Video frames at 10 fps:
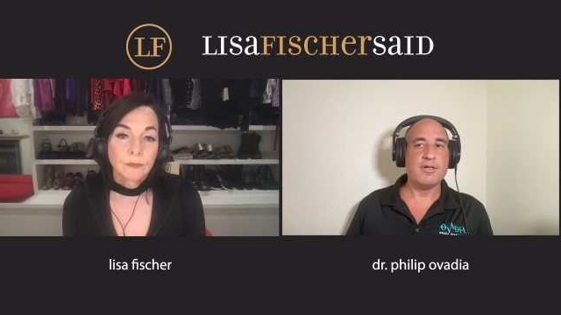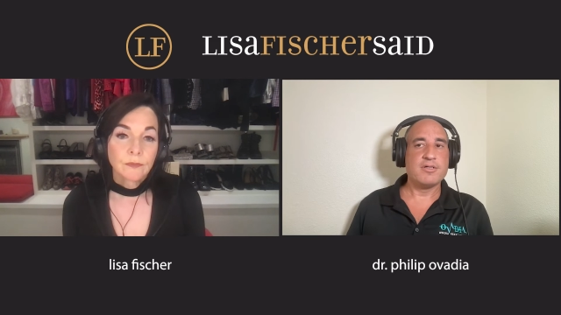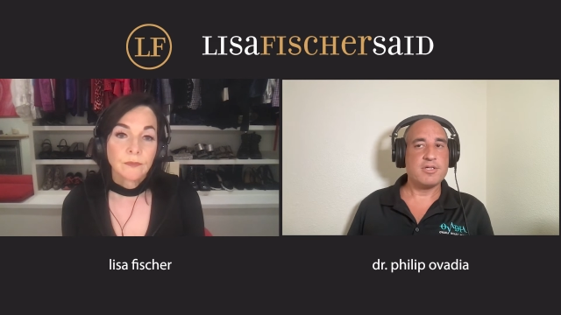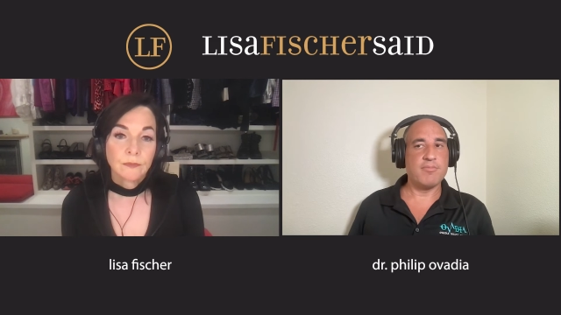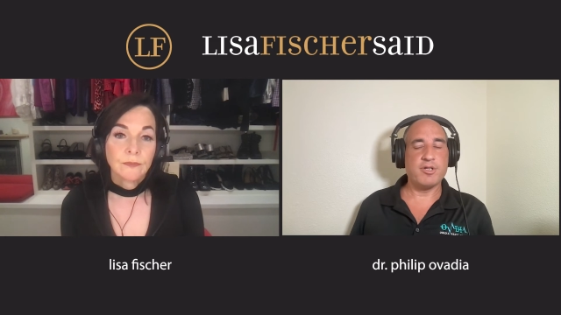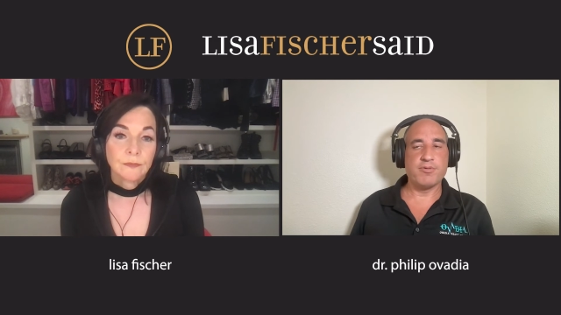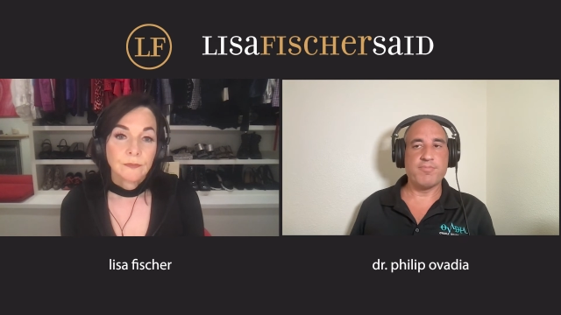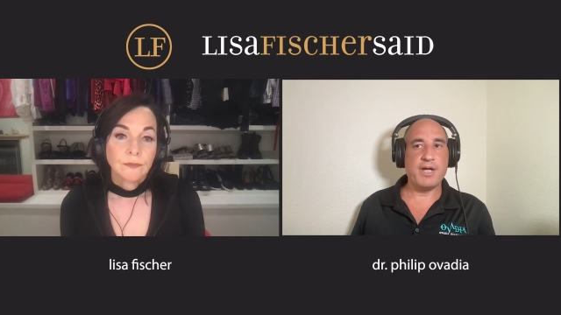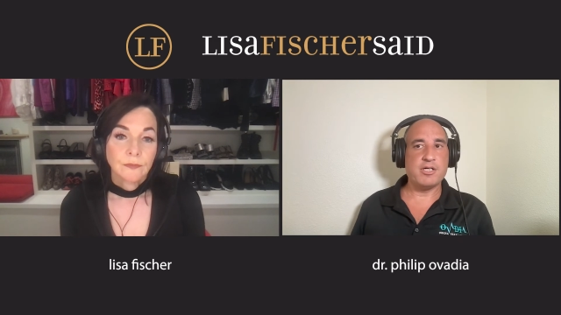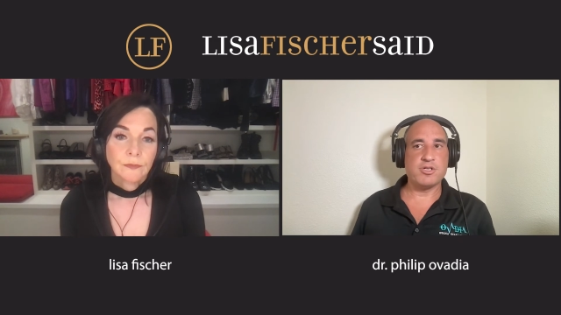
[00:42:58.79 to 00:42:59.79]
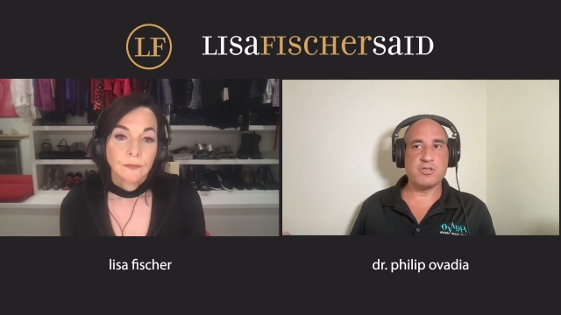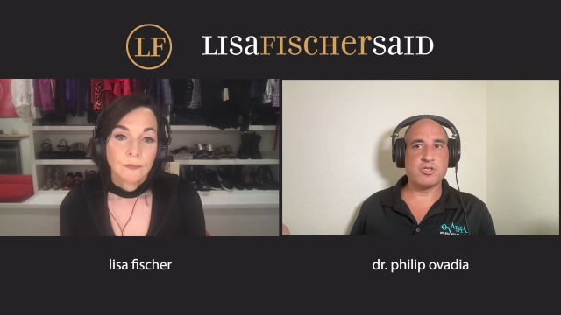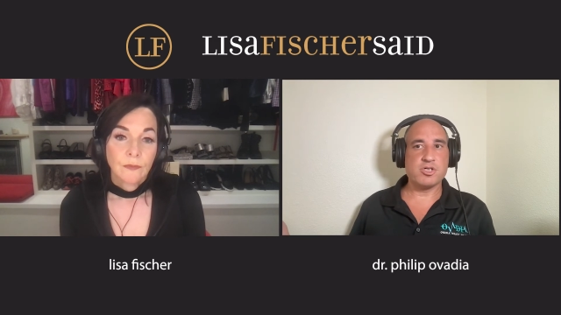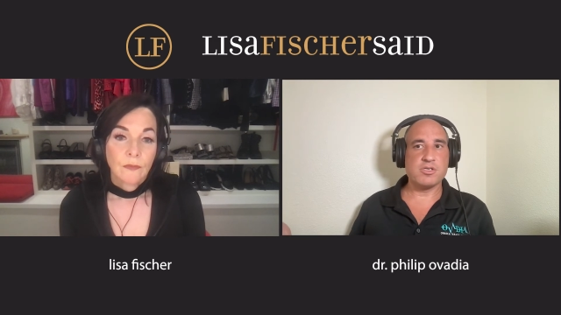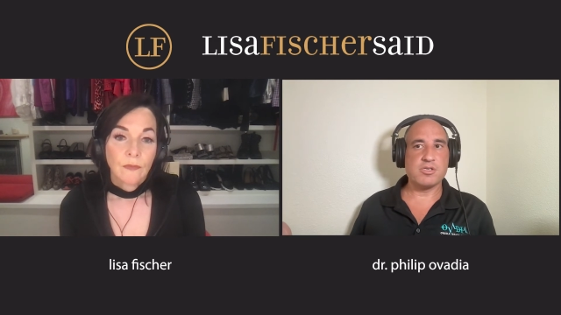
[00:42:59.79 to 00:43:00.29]
Speaker 1: some of the patients
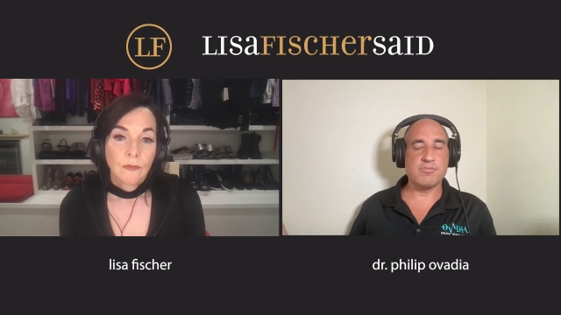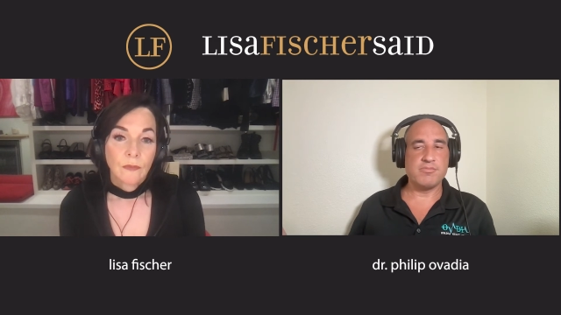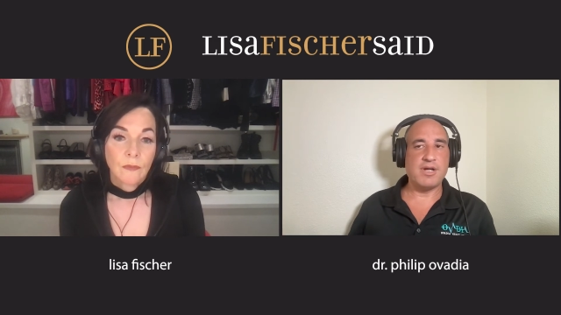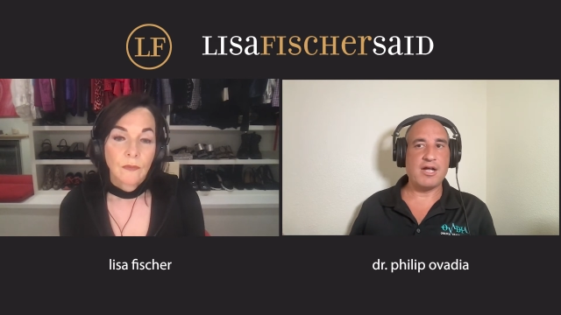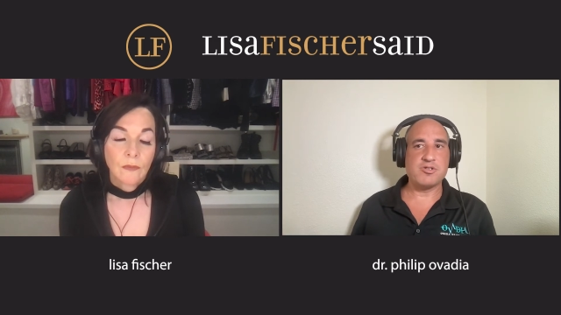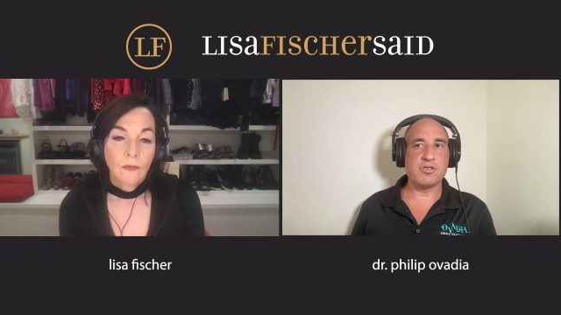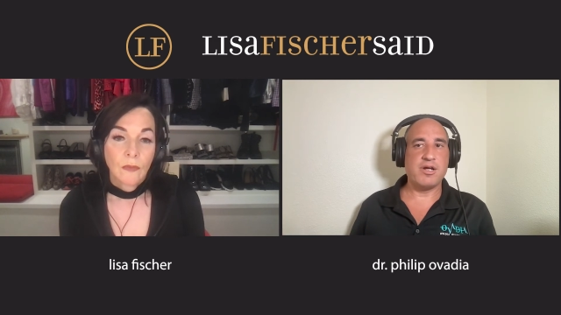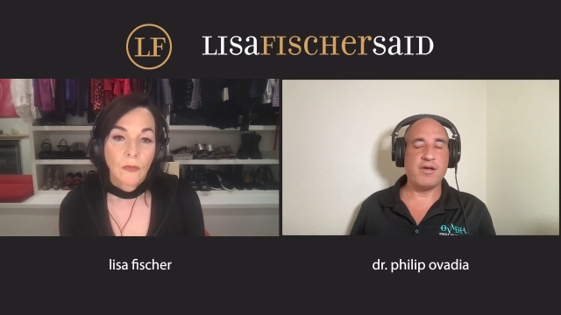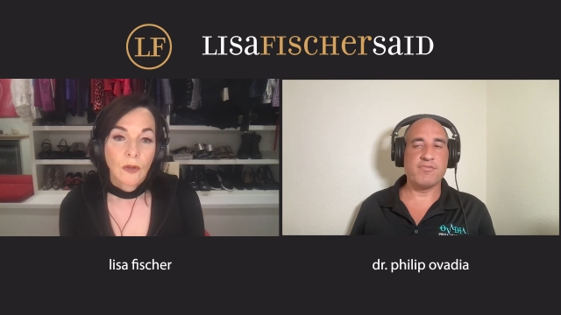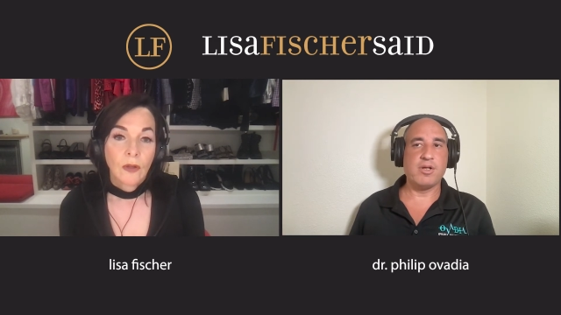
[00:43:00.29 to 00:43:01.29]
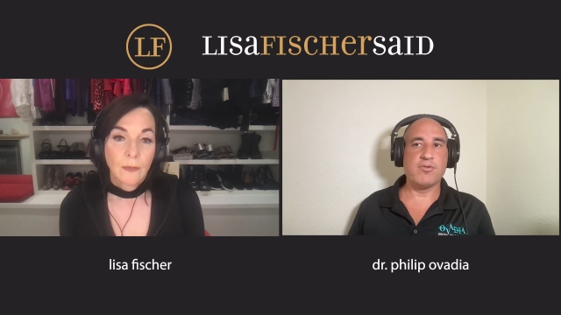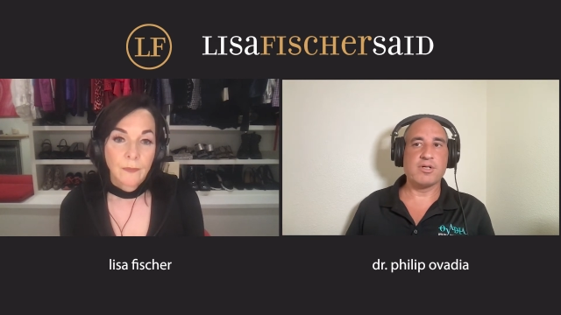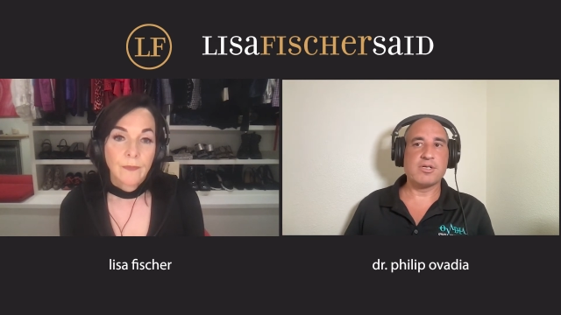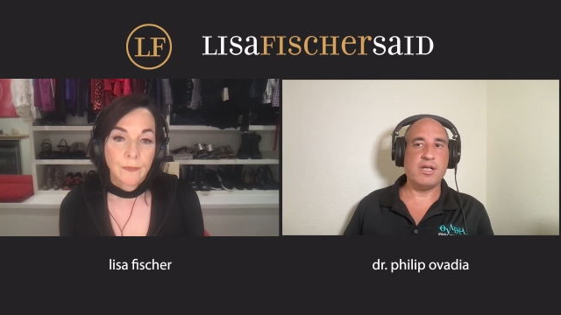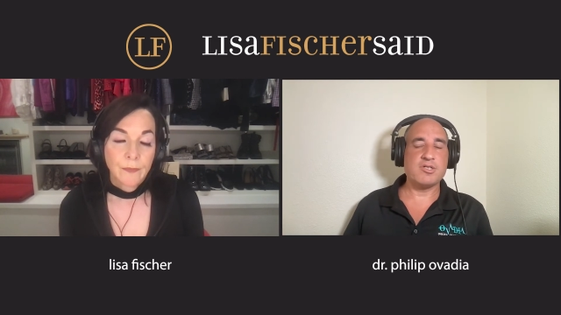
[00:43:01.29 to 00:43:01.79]
just naturally have lower
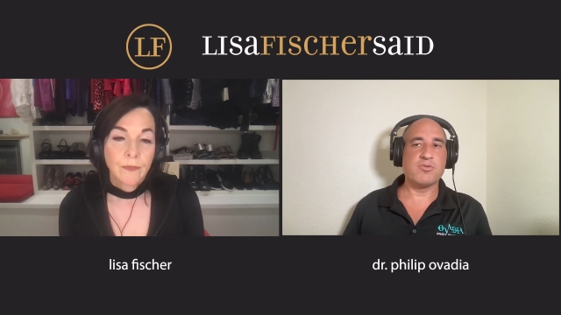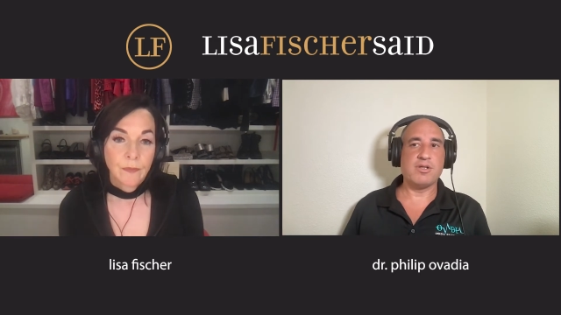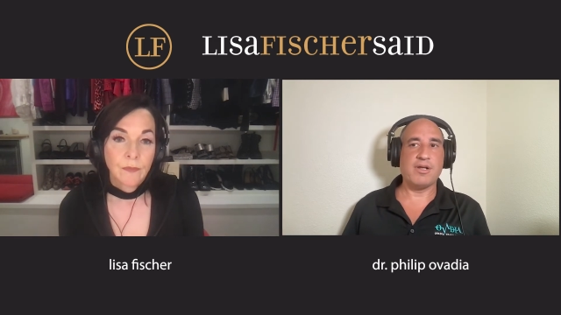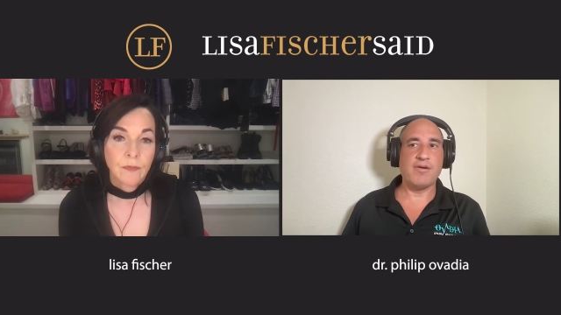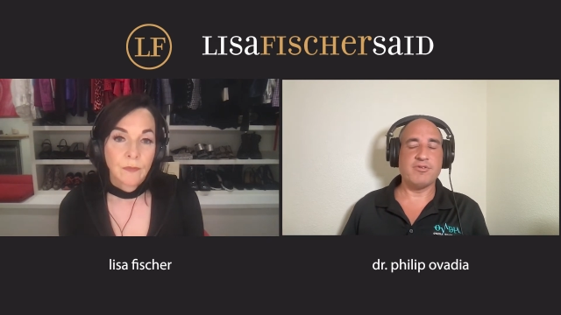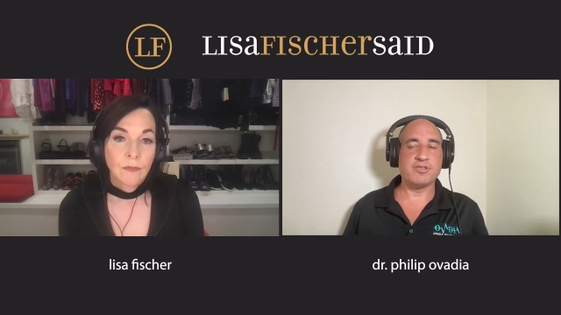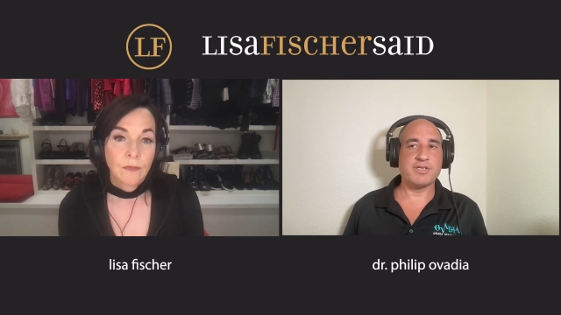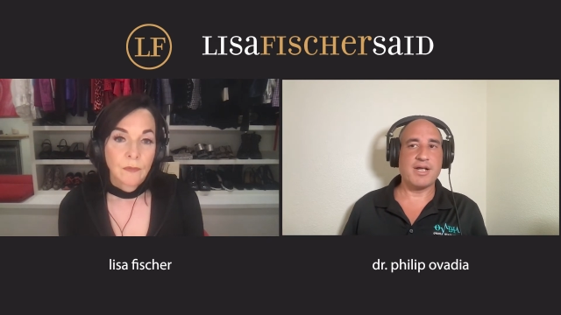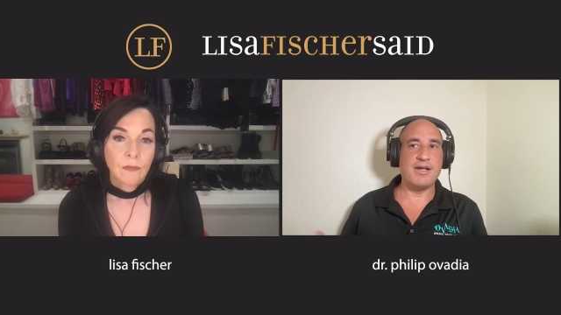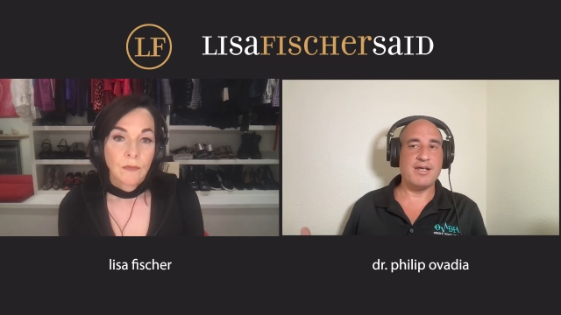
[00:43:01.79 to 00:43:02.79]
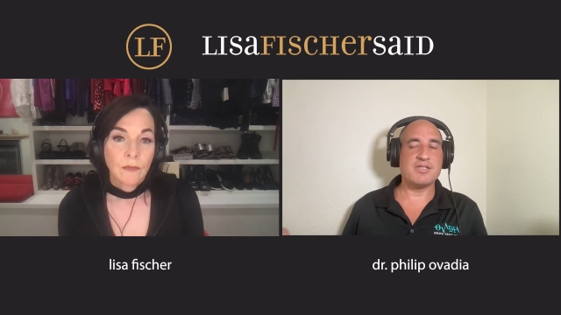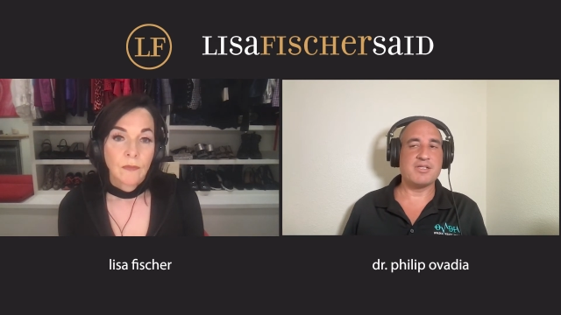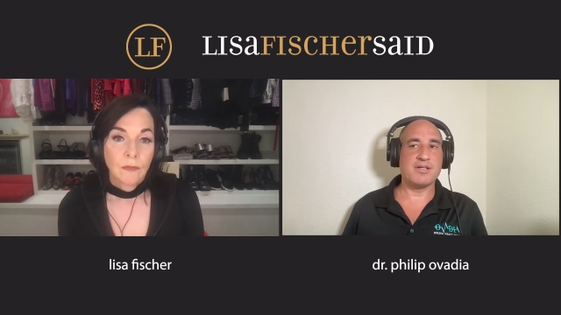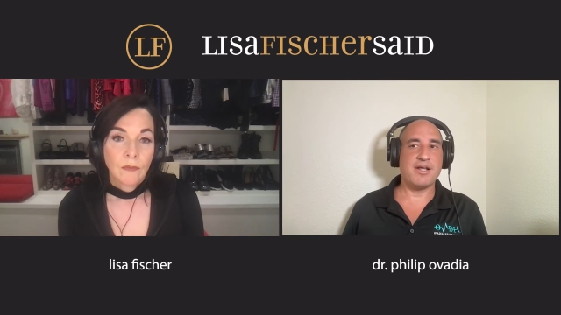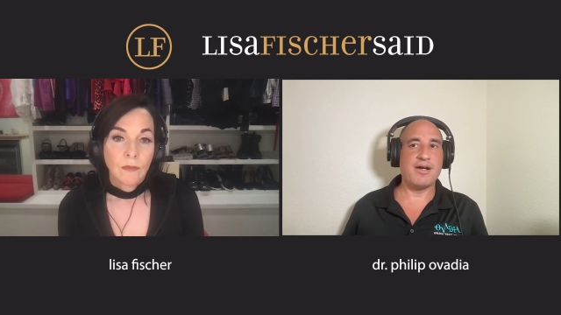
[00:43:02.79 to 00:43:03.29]
cholesterol levels and they
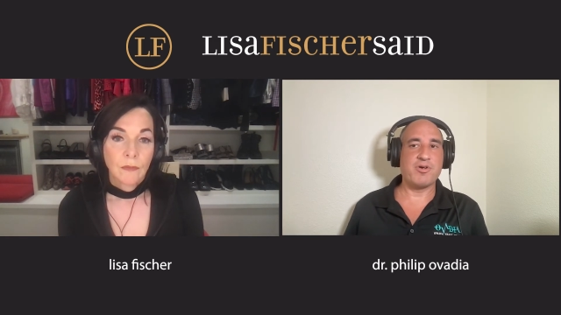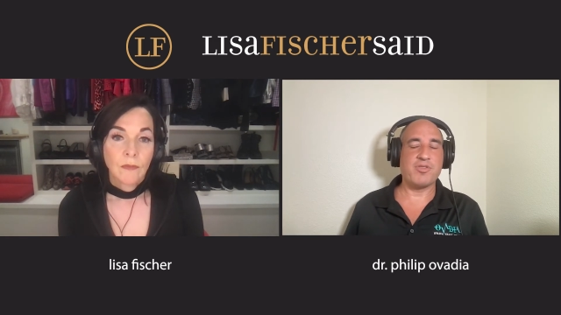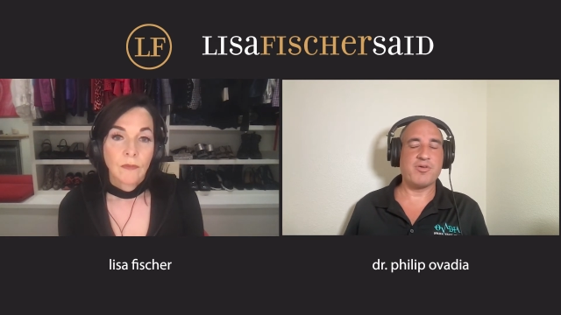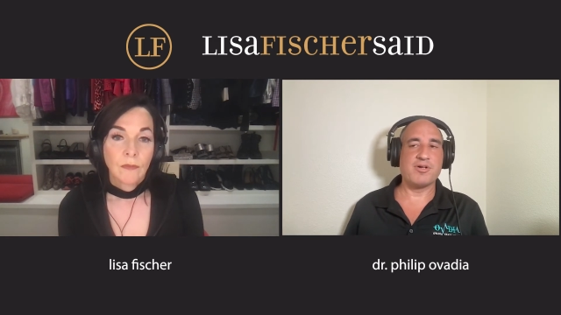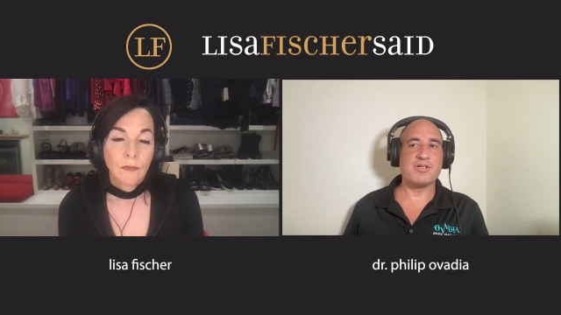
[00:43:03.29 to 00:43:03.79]
still end up with heart